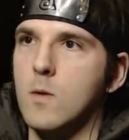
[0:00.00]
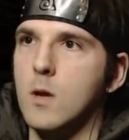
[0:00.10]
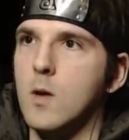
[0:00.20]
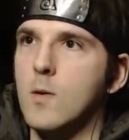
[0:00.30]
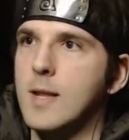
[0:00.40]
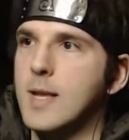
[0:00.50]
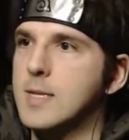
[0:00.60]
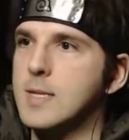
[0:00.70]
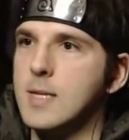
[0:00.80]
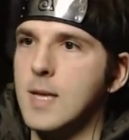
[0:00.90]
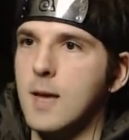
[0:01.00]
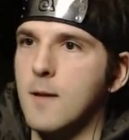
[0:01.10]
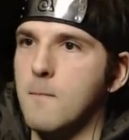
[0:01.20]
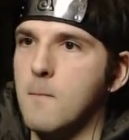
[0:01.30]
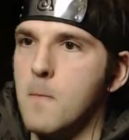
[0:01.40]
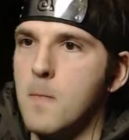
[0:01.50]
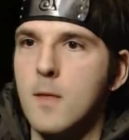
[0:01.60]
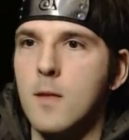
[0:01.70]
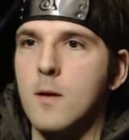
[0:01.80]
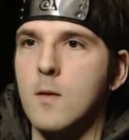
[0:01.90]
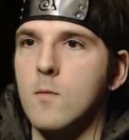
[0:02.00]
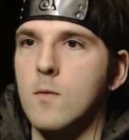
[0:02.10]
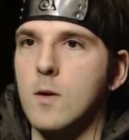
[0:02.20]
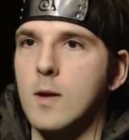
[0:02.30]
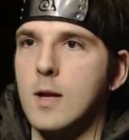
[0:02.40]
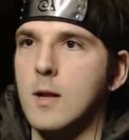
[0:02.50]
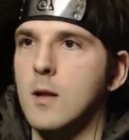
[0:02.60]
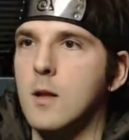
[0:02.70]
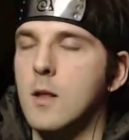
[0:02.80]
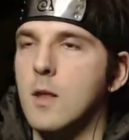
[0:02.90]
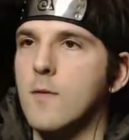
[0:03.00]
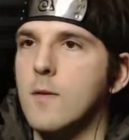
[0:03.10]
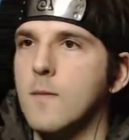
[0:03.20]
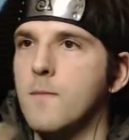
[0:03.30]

We're going into there we got here? Another